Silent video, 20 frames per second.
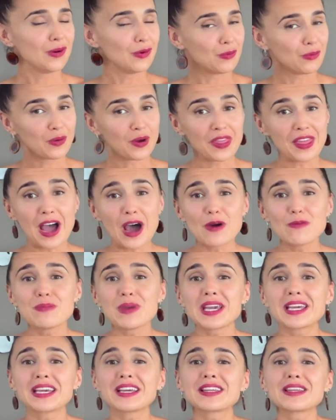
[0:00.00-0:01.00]
without
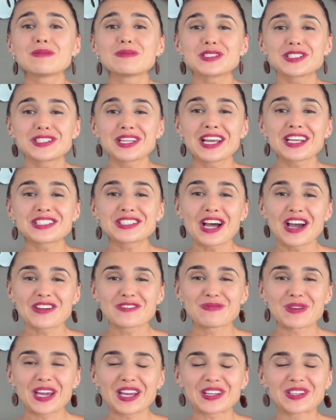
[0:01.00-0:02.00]
making the mistakes I've
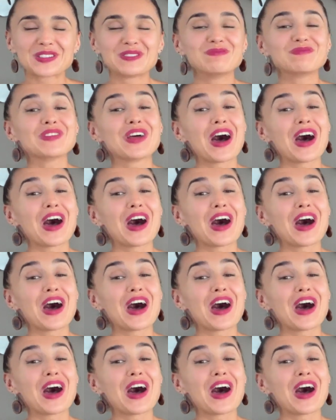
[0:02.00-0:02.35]
made.